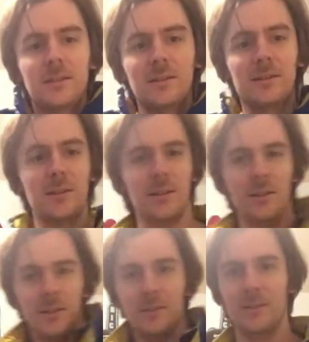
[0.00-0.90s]

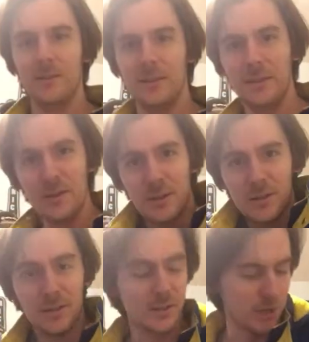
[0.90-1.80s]
Oh, this
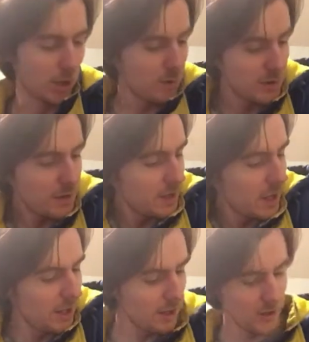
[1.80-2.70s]
is cozy as
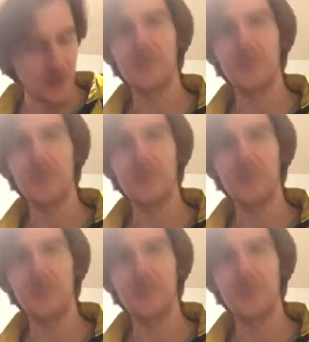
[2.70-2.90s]
hell.